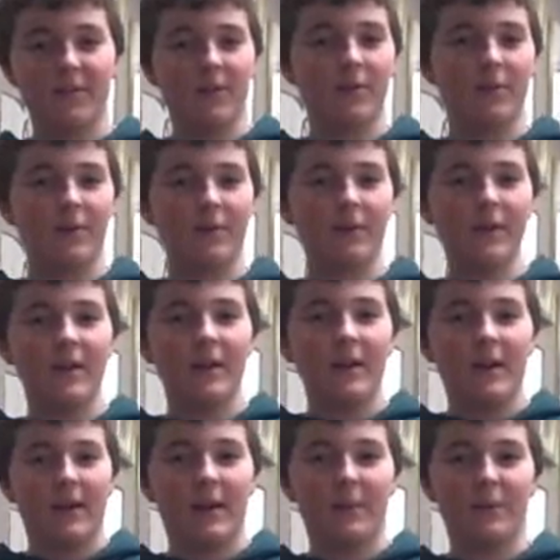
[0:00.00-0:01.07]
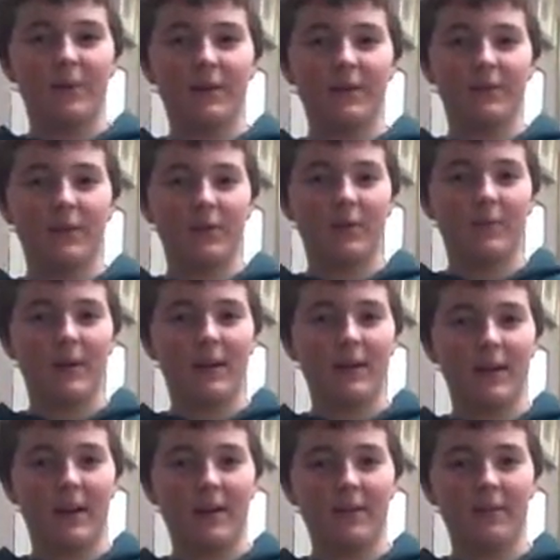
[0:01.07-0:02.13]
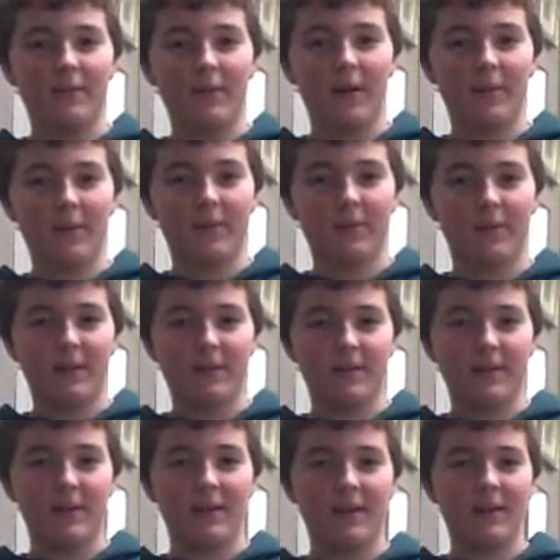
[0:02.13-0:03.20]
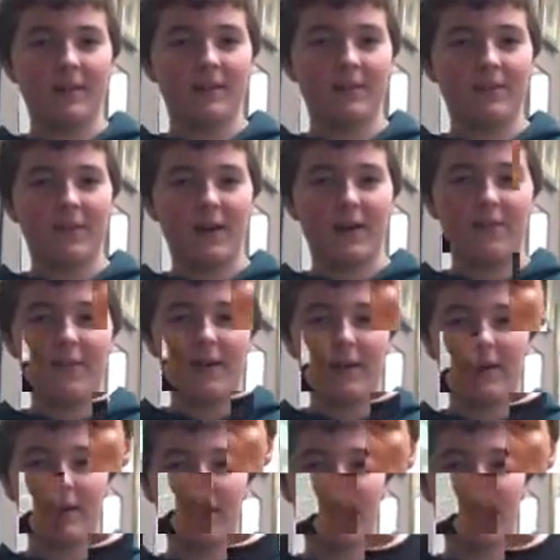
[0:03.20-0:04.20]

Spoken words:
the Real World, and I'm interviewing my dad, Robert Swanson, and he is a firefighter.